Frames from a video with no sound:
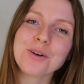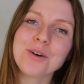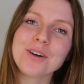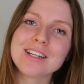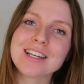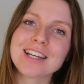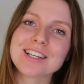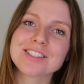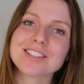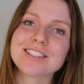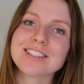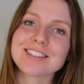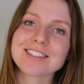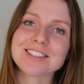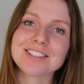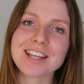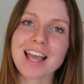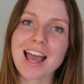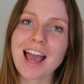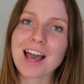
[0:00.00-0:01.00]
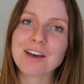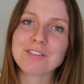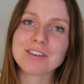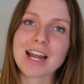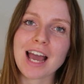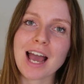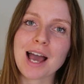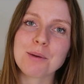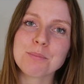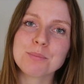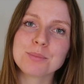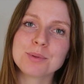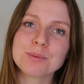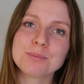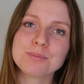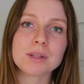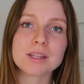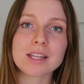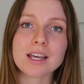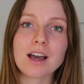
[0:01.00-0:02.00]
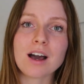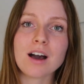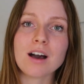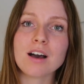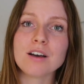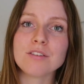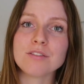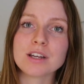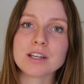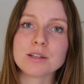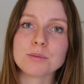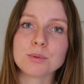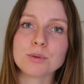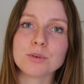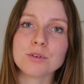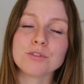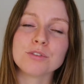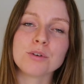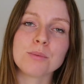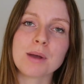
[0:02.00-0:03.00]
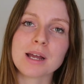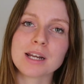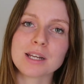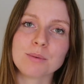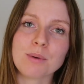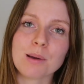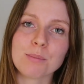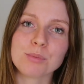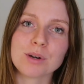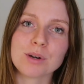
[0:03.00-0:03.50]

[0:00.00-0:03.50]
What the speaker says: CoinLedger doesn't yet have an app, but they are available from any web